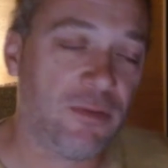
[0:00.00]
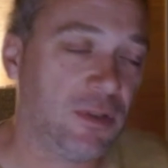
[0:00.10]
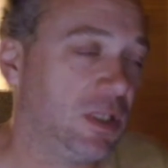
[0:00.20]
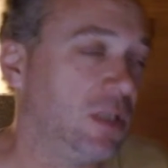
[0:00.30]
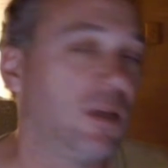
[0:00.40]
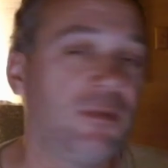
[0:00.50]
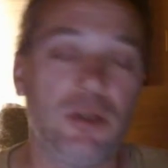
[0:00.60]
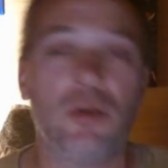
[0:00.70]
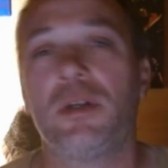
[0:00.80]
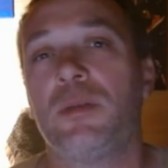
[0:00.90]
because he loved to
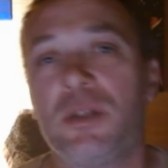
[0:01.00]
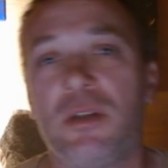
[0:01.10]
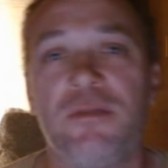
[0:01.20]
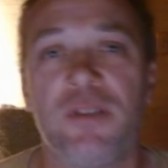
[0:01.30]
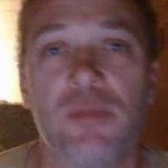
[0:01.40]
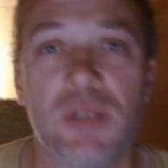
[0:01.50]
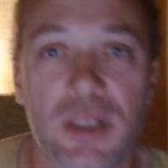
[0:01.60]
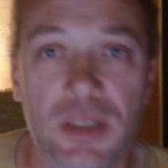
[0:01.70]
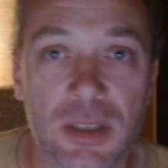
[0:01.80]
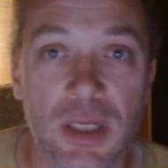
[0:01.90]
do all them snuff film
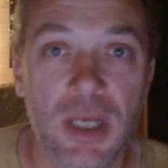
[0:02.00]
things.